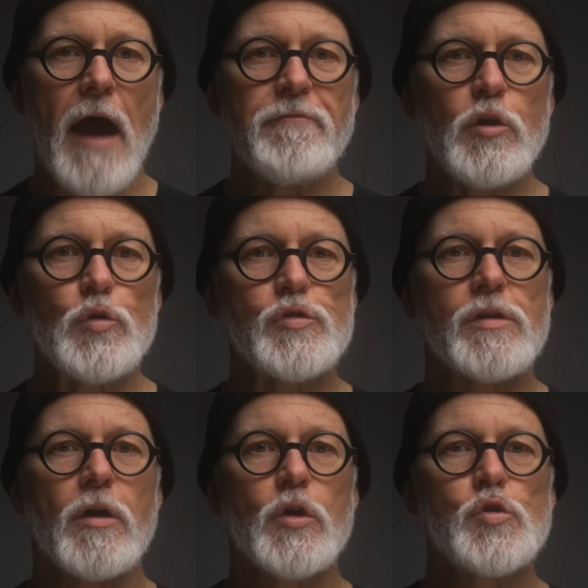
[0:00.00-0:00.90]
I've used
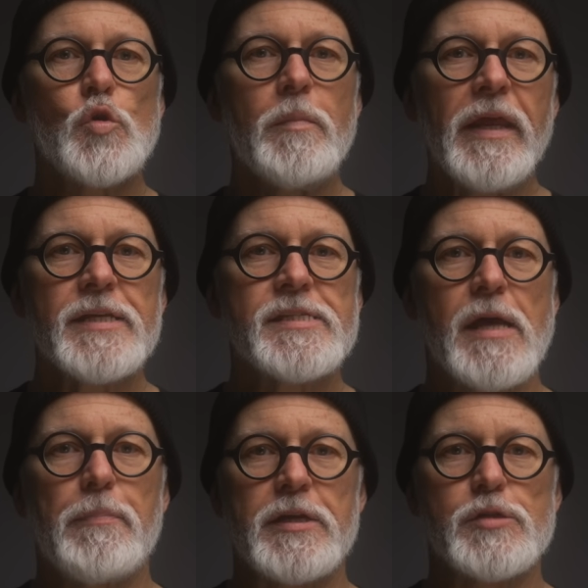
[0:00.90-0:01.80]
2 minute
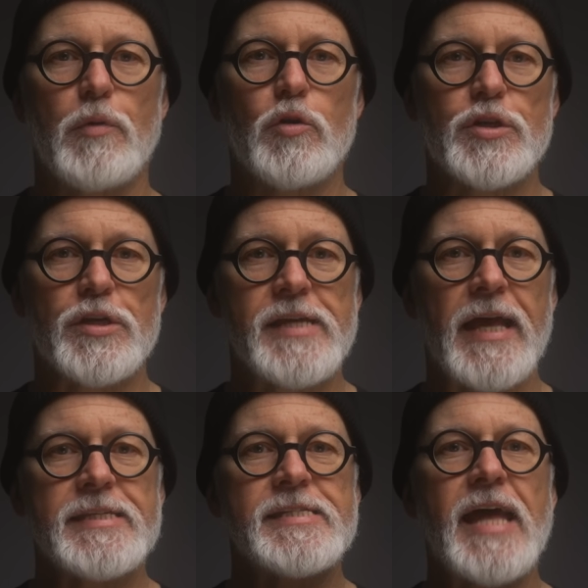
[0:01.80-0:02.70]
sub exposures
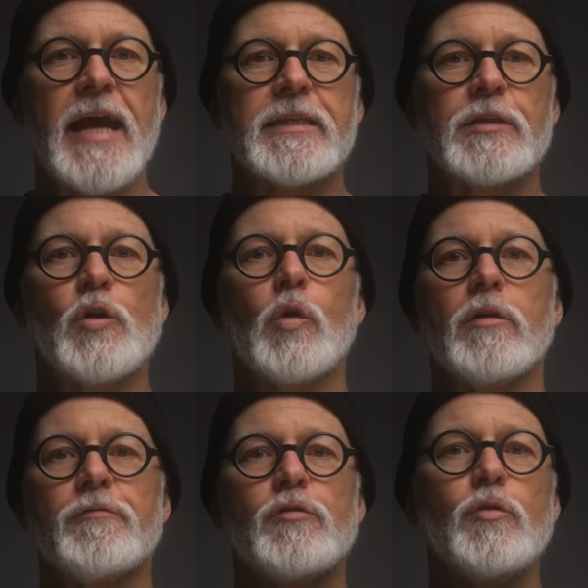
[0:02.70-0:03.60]
and stacked a
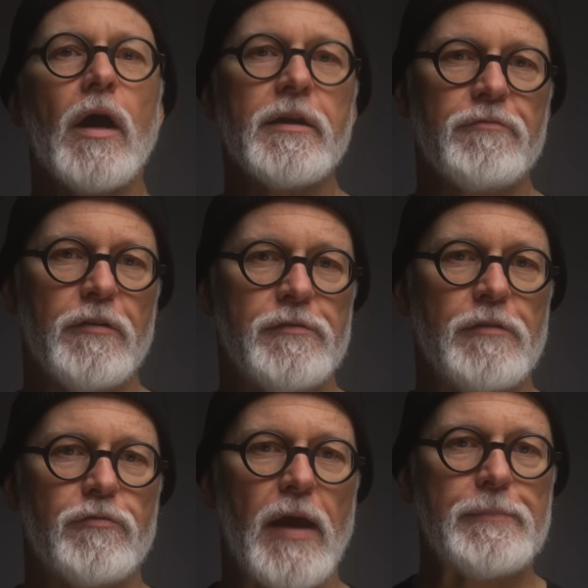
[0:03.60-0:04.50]
total of 250
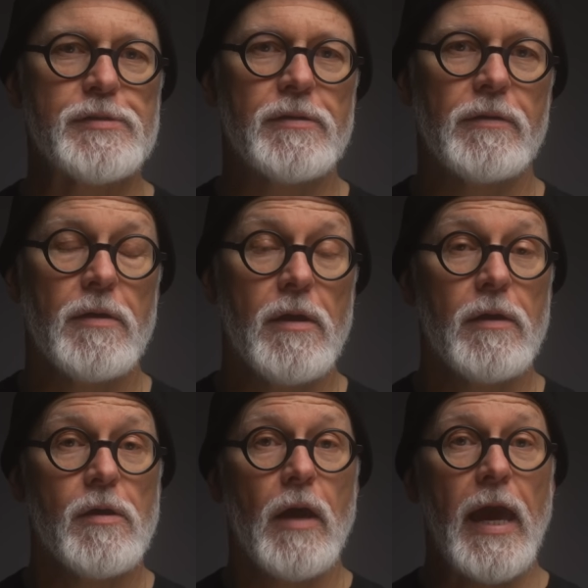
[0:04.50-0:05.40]
frames.
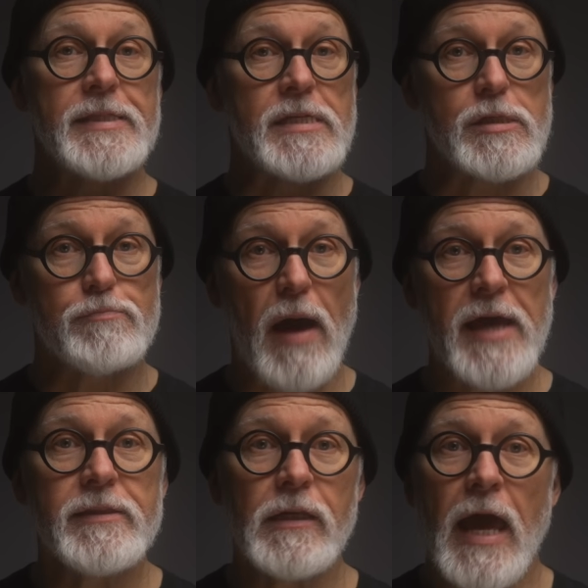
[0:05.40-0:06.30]
And
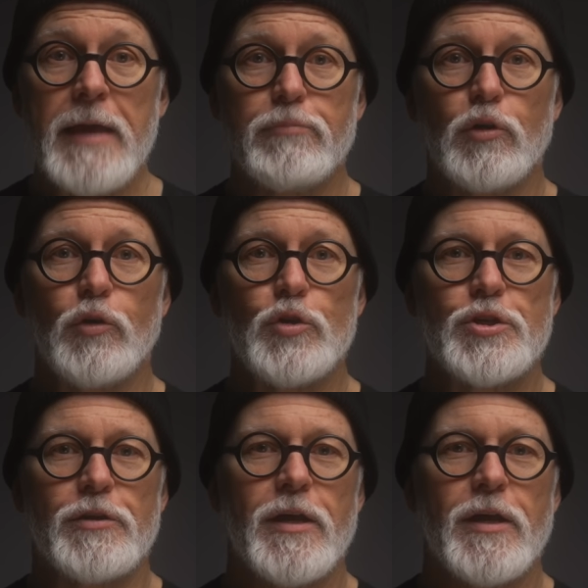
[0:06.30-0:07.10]
despite the light pollution,